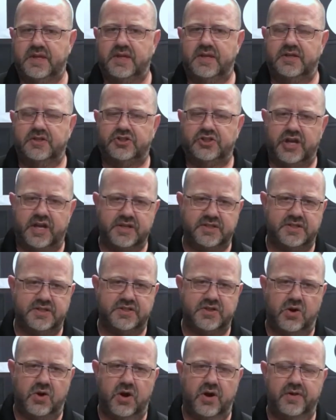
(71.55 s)
Chances
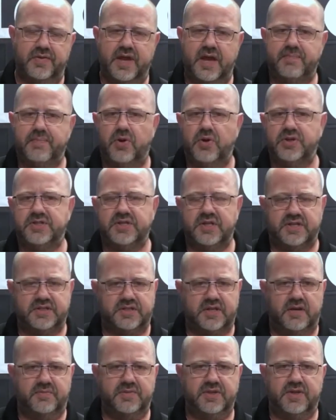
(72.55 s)
are that person has
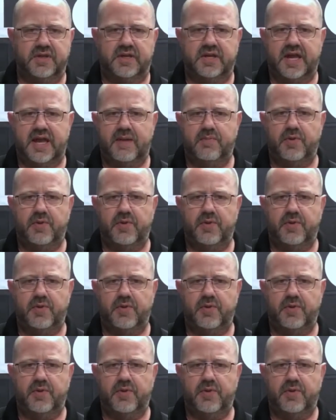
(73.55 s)
come to the game